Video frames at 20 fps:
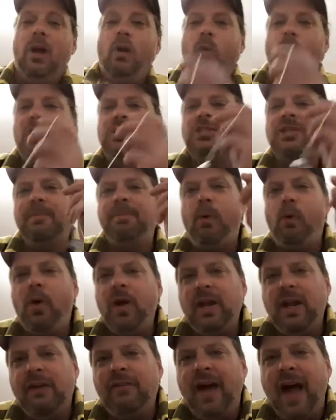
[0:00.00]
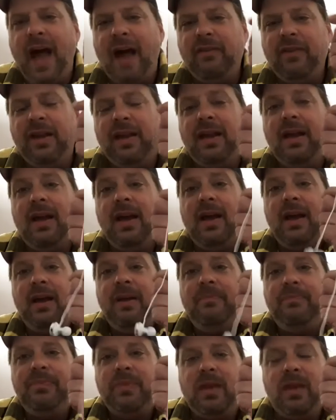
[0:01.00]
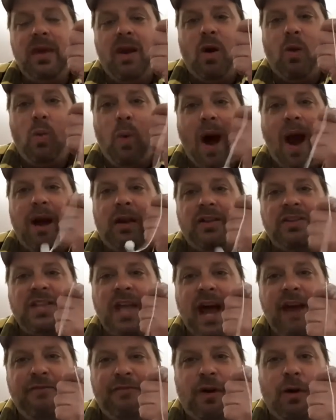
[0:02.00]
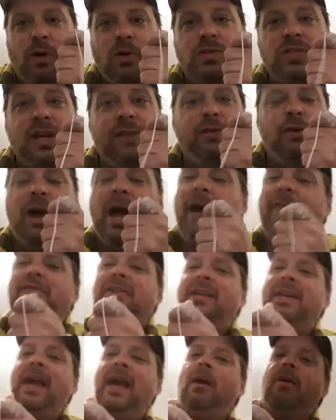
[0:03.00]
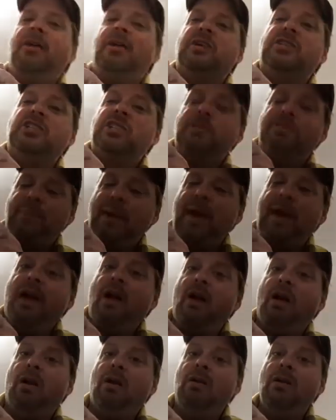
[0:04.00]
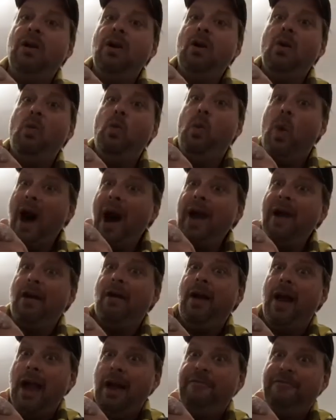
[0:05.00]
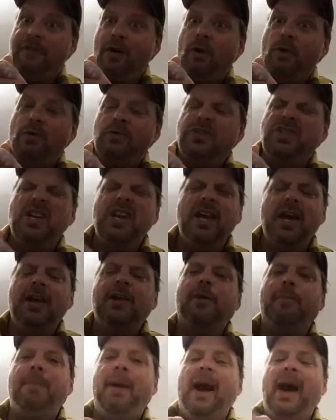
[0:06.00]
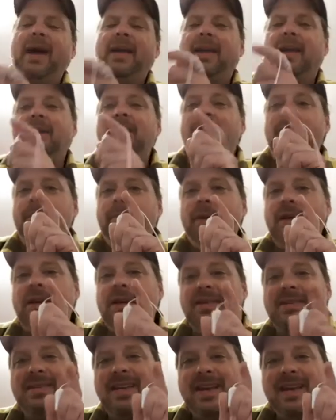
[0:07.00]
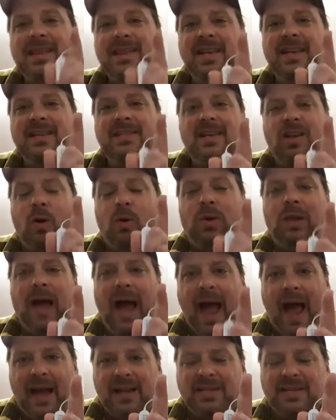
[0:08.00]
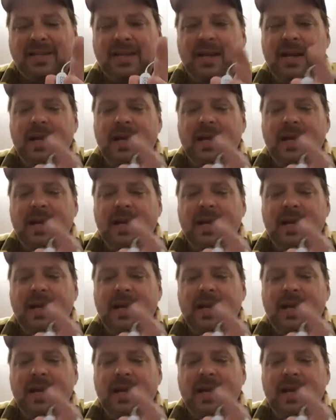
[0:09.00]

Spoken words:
What's the point of having, wireless headphones if you have to carry a spare wire headphones in your pocket because these don't last?